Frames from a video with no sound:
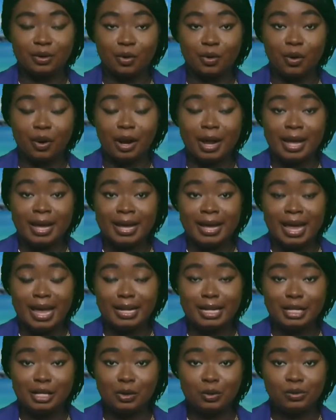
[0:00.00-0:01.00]
or
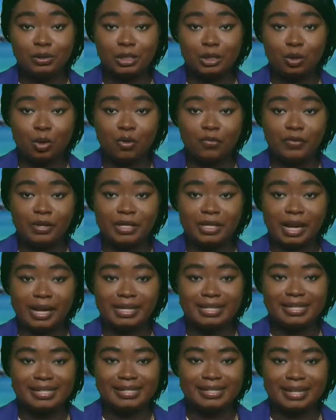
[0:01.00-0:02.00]
NEOC,
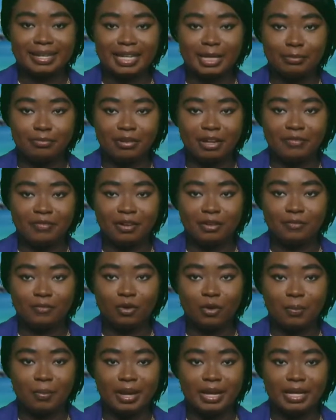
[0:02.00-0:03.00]
COVID-19 daily briefing
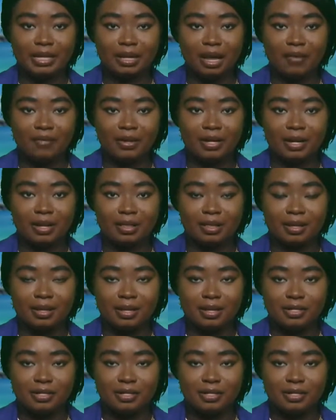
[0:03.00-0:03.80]
for May 11th.